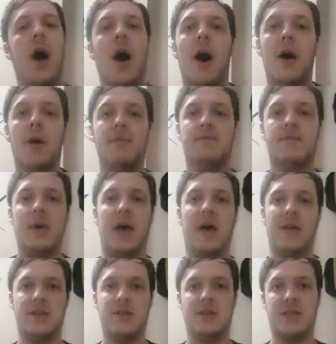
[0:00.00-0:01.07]

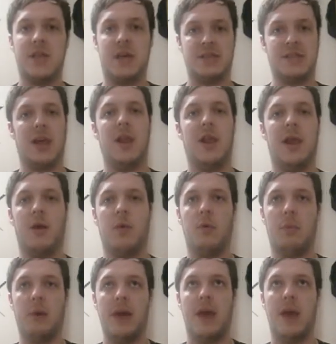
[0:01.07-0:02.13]
And that second link
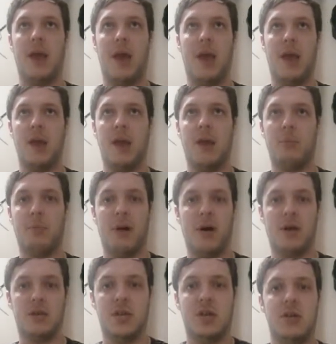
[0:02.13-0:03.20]
will be a
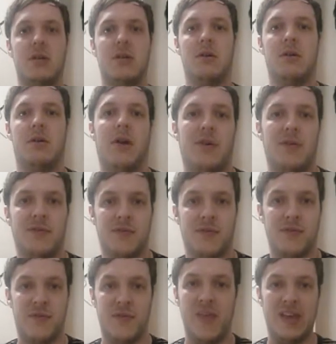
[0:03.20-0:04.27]
part two
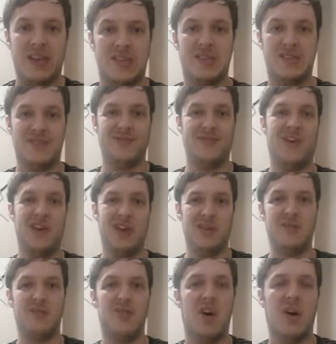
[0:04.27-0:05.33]
of this
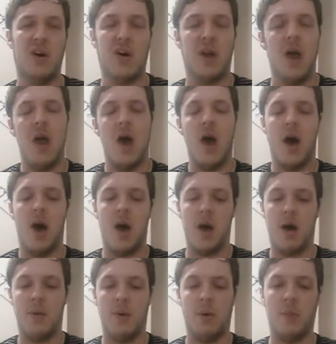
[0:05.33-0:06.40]
final vlog,
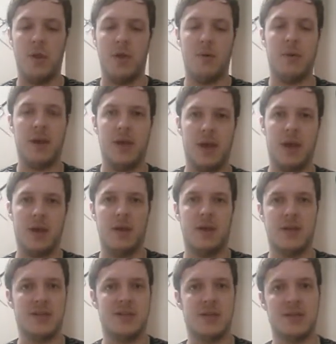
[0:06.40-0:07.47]
and what it will
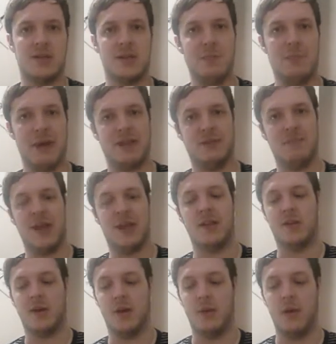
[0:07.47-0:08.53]
include is just the best
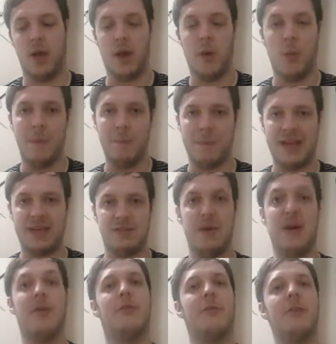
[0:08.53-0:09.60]
bits, or like one best
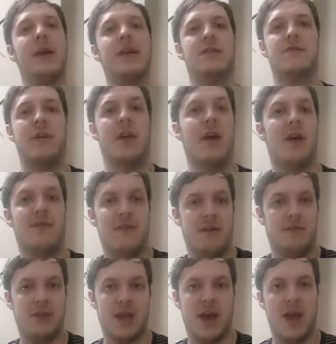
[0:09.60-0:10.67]
bit from each video of
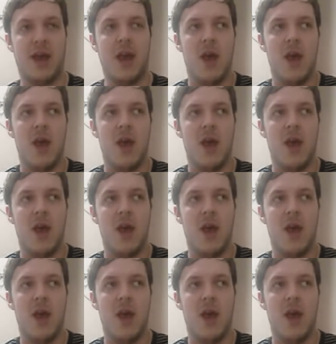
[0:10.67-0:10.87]
every day.